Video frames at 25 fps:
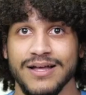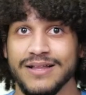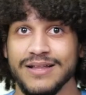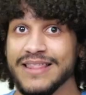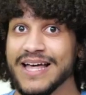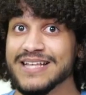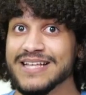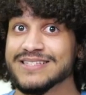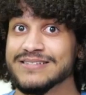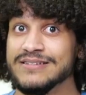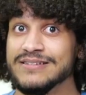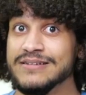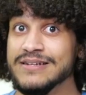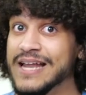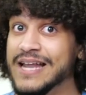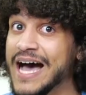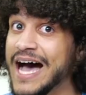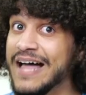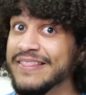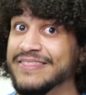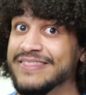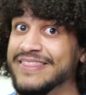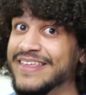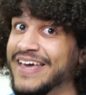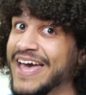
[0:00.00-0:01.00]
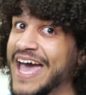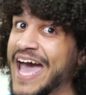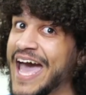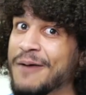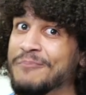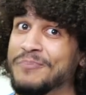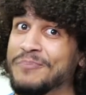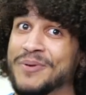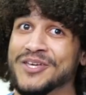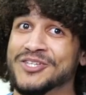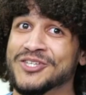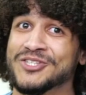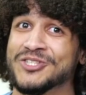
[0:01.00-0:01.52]
That's not the
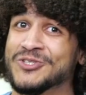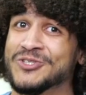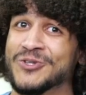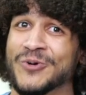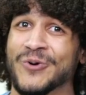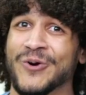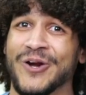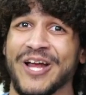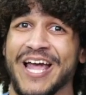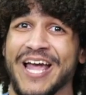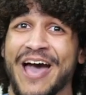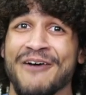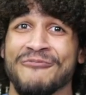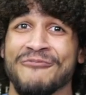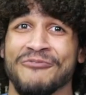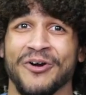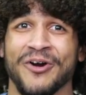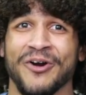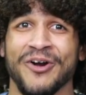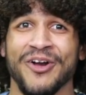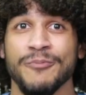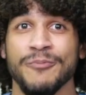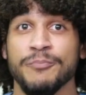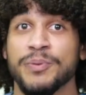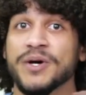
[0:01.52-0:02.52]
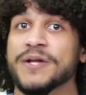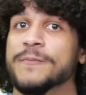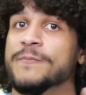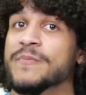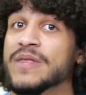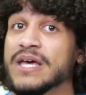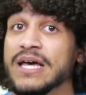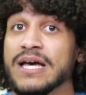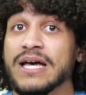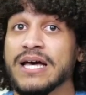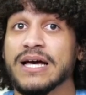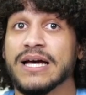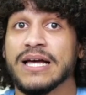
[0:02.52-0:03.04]
happiest story ever. But
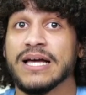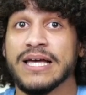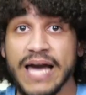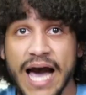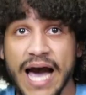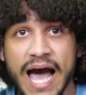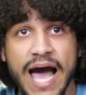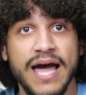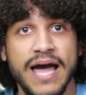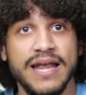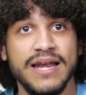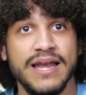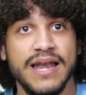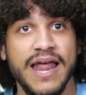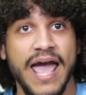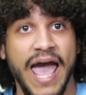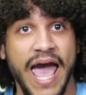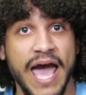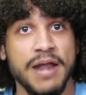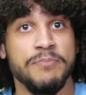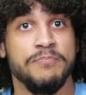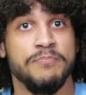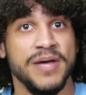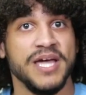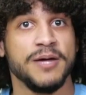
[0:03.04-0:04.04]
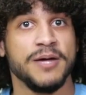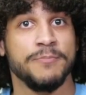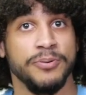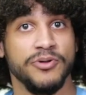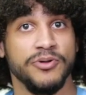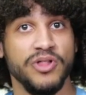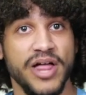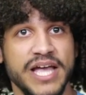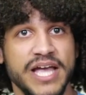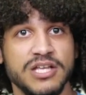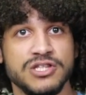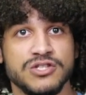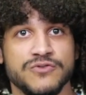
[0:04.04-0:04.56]
God had big
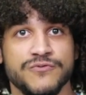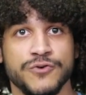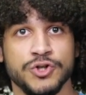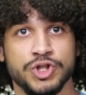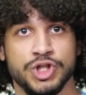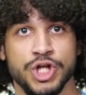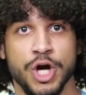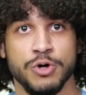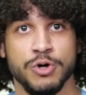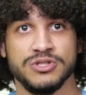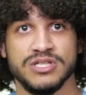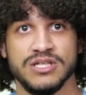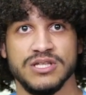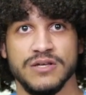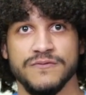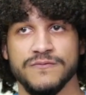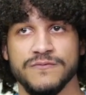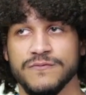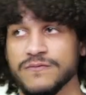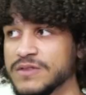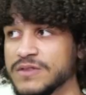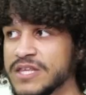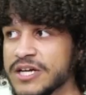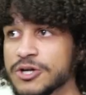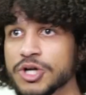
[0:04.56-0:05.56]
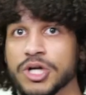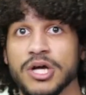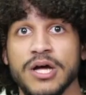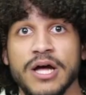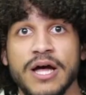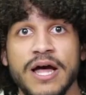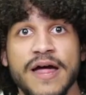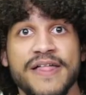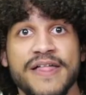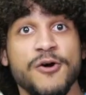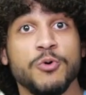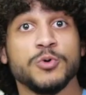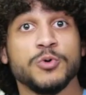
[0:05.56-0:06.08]
plans for Joseph.
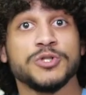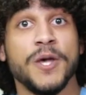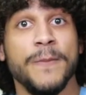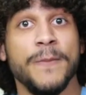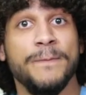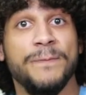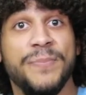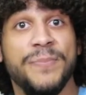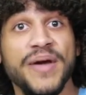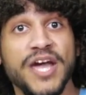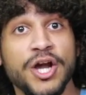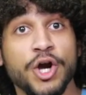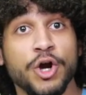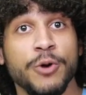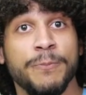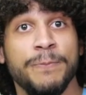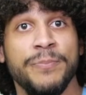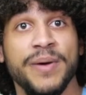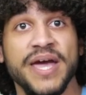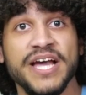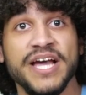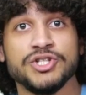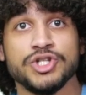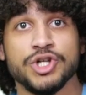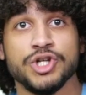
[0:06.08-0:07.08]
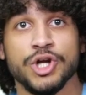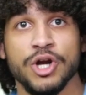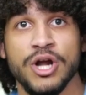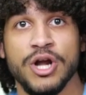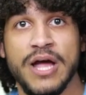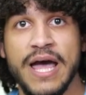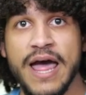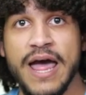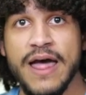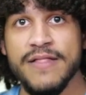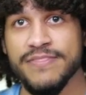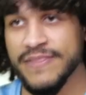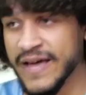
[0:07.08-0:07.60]
There was a bigger picture
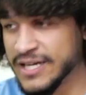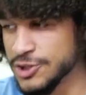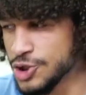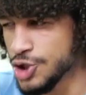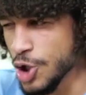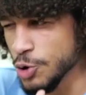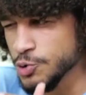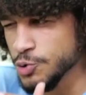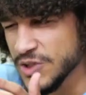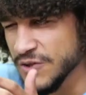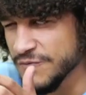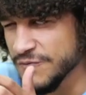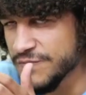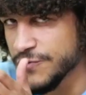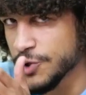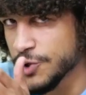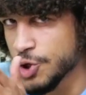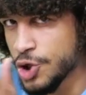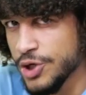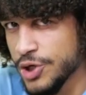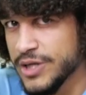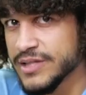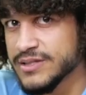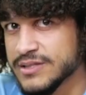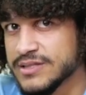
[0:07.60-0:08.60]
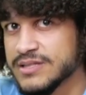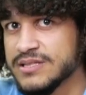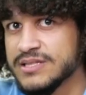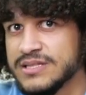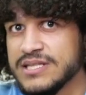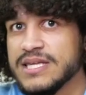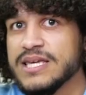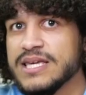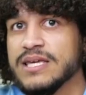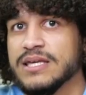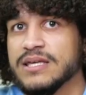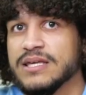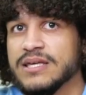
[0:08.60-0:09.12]
that Joseph couldn't
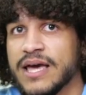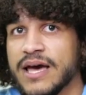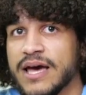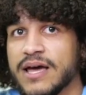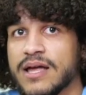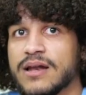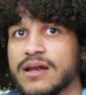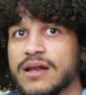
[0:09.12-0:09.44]
see yet.